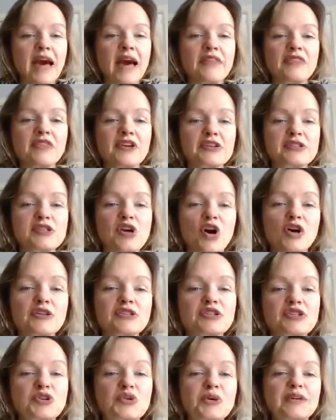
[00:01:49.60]
There's
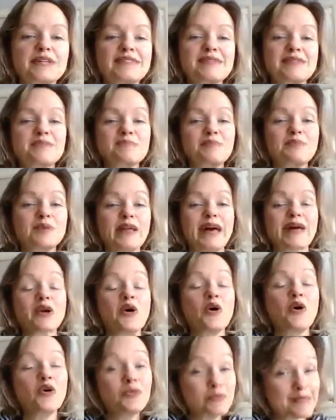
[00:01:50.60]
also a simple
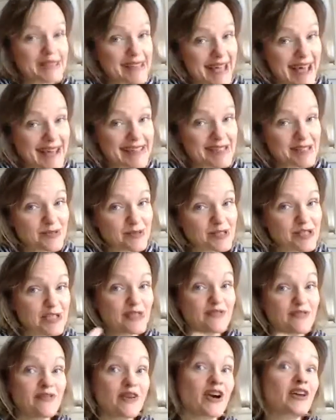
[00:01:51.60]
at-home test, which
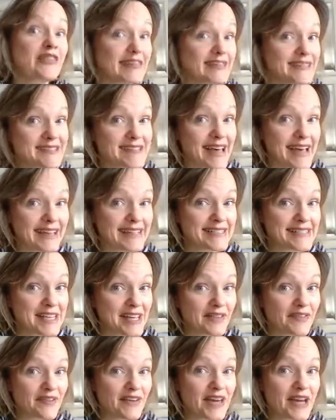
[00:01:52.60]
is far less
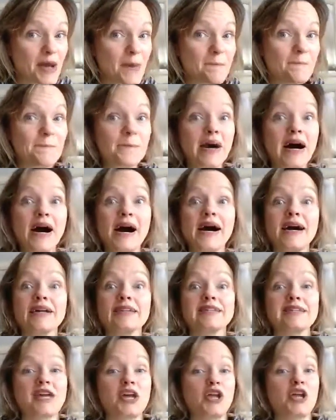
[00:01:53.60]
scientific,
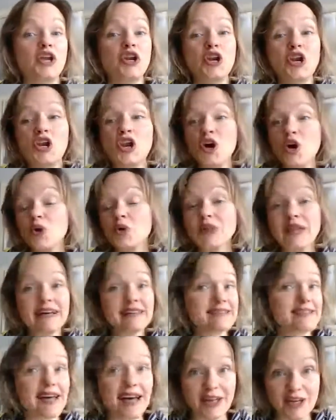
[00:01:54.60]
but no
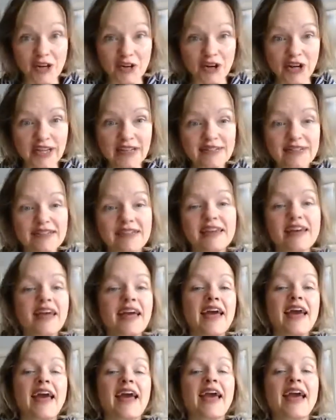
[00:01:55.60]
less accurate.
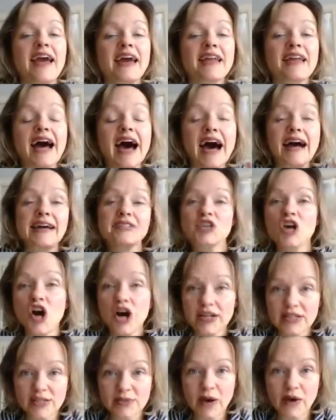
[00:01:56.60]
And I
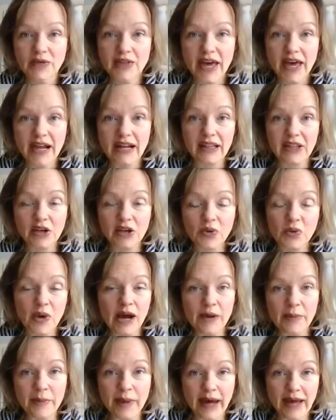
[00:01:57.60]
talked about that a little
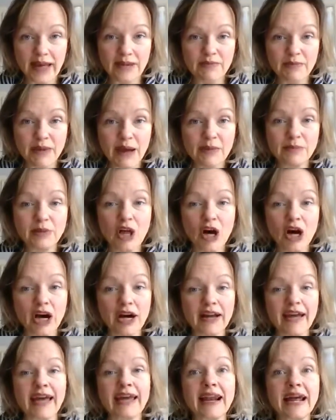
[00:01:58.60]
while back in my
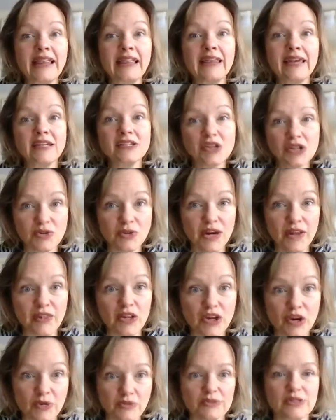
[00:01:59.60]
blog, and I linked to it in the
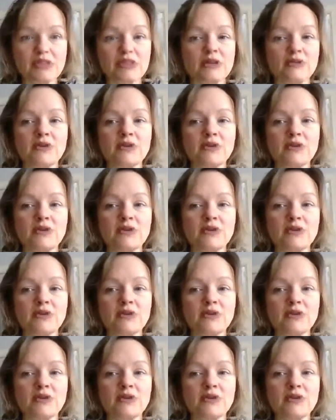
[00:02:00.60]
notes.